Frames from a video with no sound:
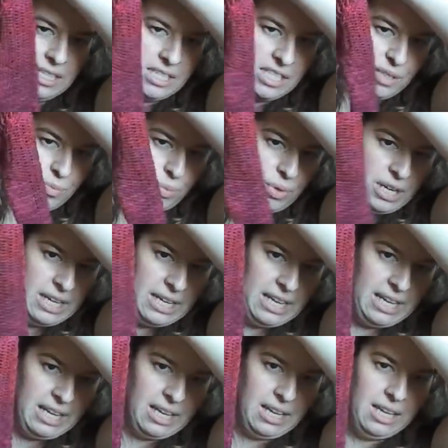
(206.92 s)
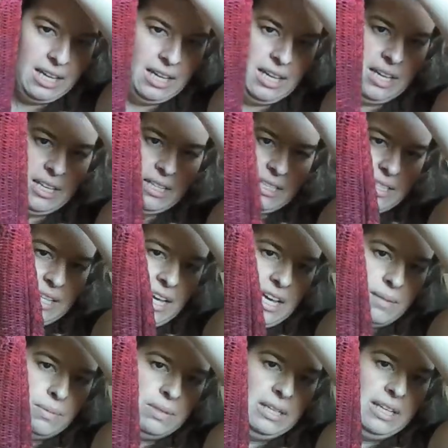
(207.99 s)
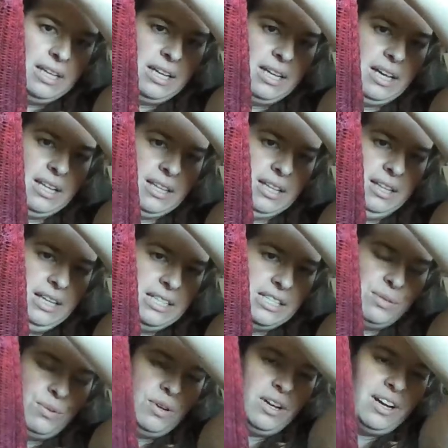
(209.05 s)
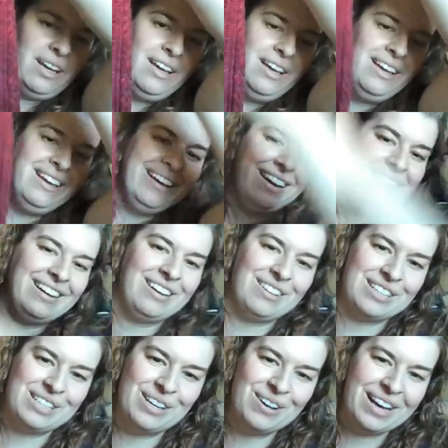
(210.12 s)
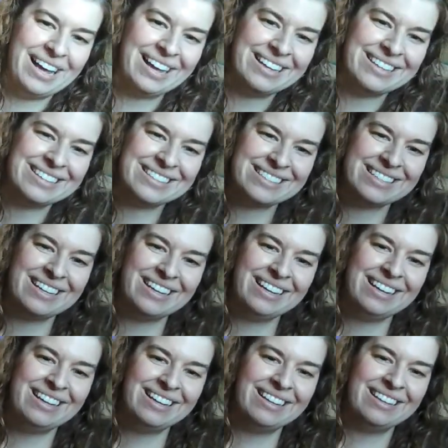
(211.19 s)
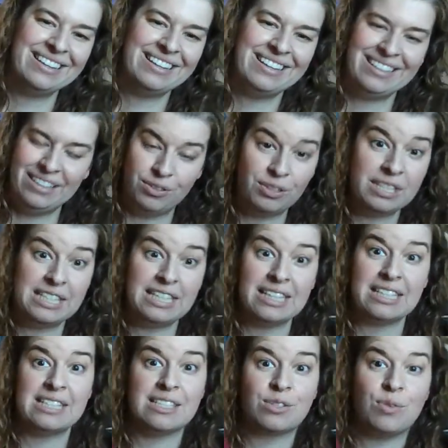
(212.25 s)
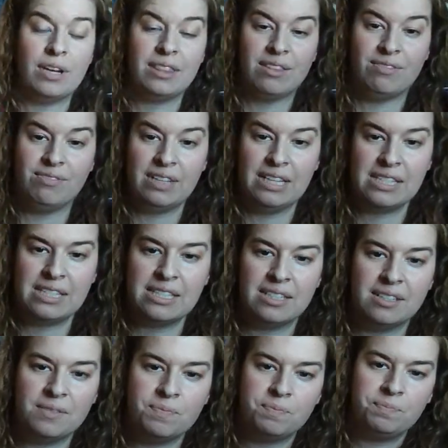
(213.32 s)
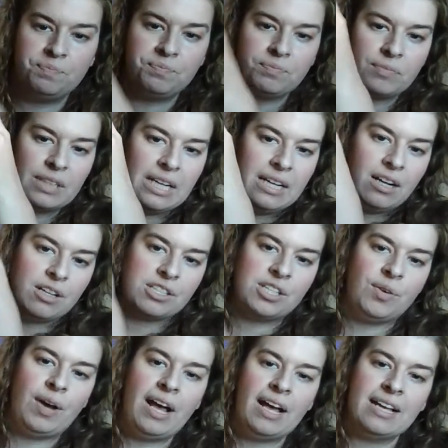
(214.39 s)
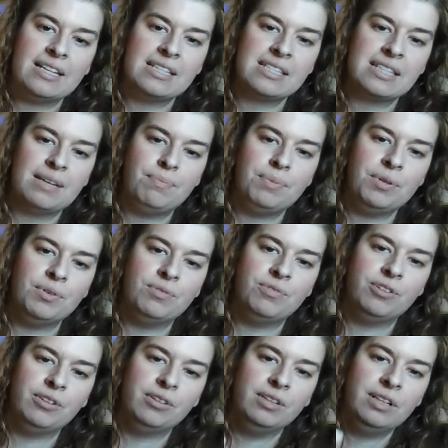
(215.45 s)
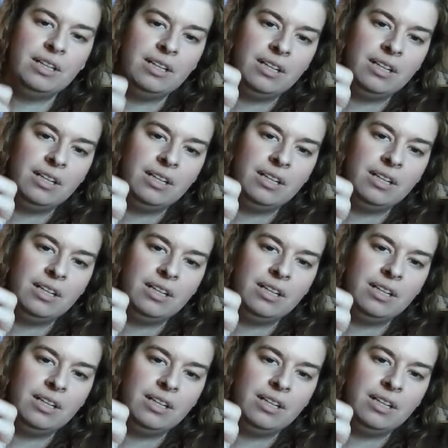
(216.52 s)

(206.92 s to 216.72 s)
some braiding and cabling and the lacework, and it also has, you can see this is quite the feat. It also has that beautiful